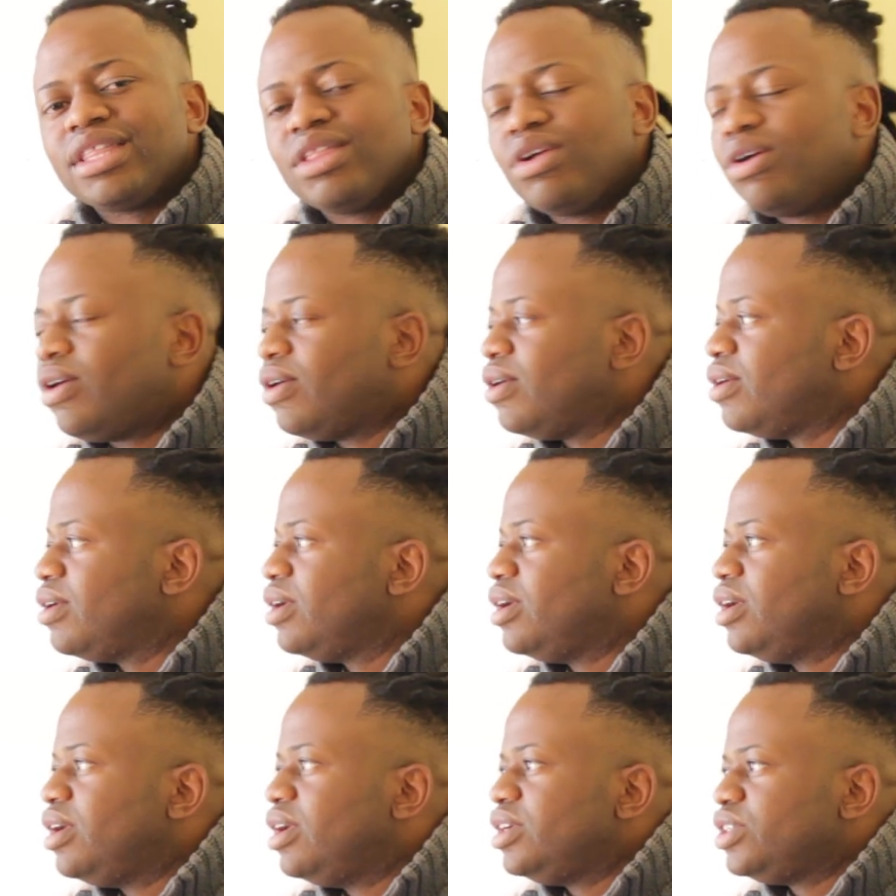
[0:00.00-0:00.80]
No,
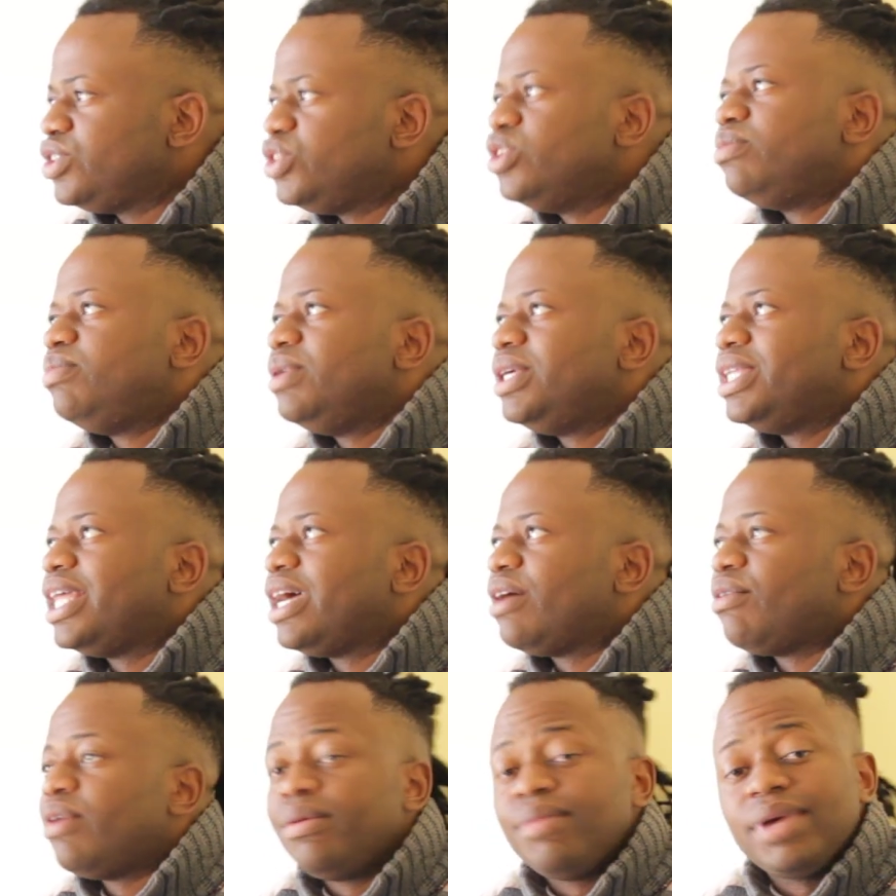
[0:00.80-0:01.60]
it should be
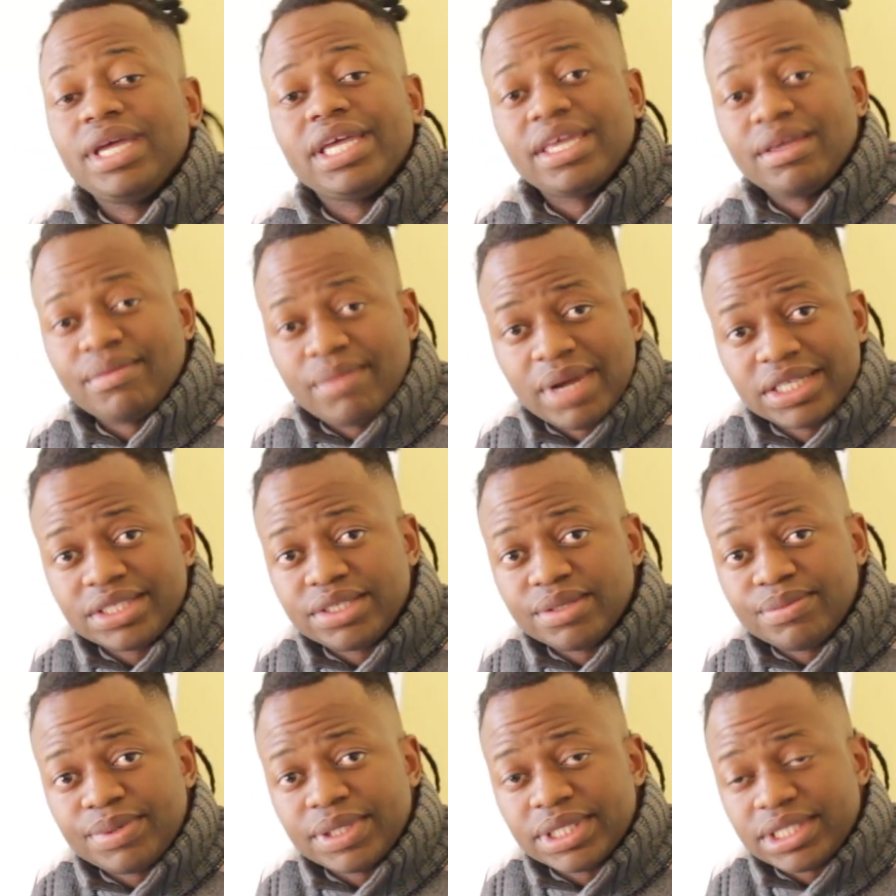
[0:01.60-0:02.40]
that we're making
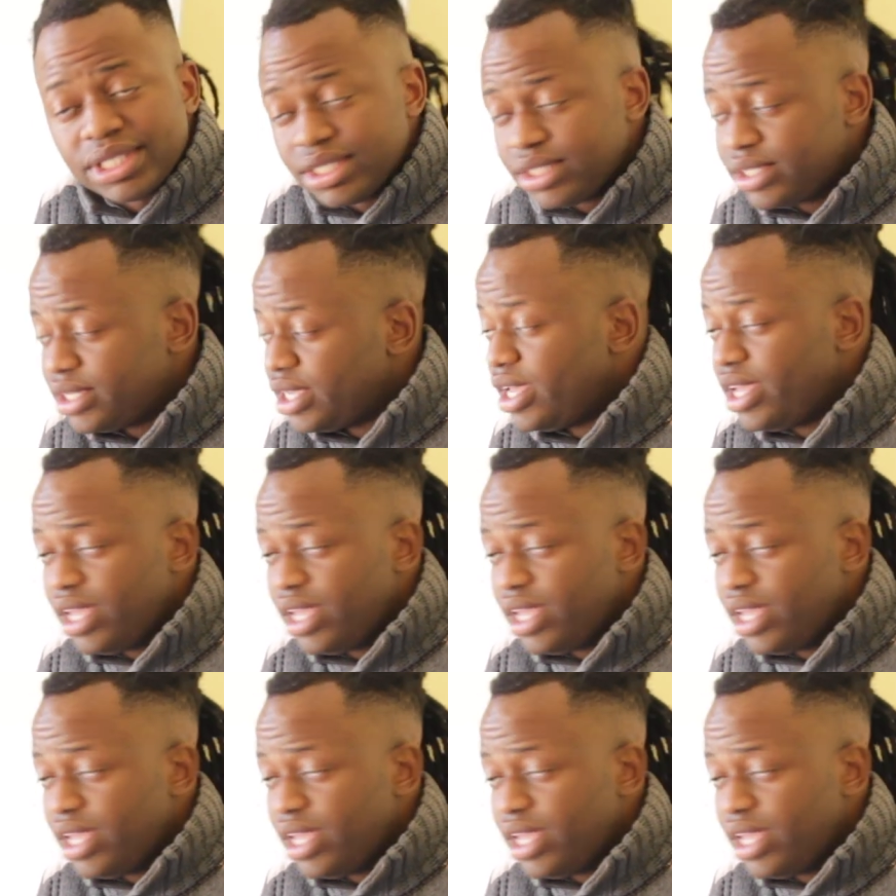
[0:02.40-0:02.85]
masterpieces.